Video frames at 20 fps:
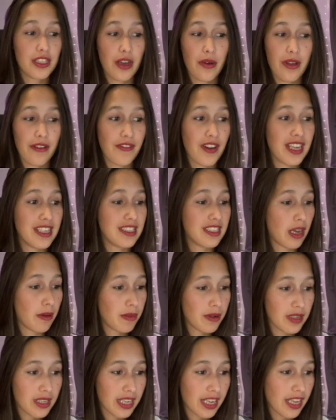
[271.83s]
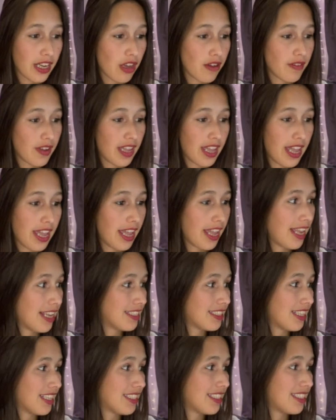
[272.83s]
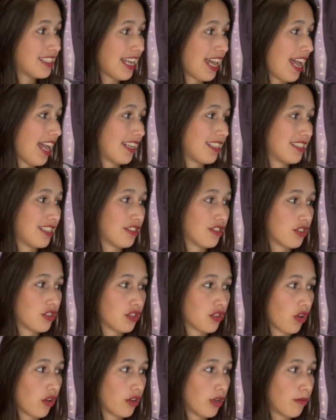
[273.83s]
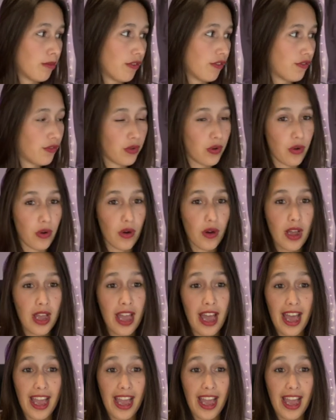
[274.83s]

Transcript: So if I double click over here into this text, into slot number 4,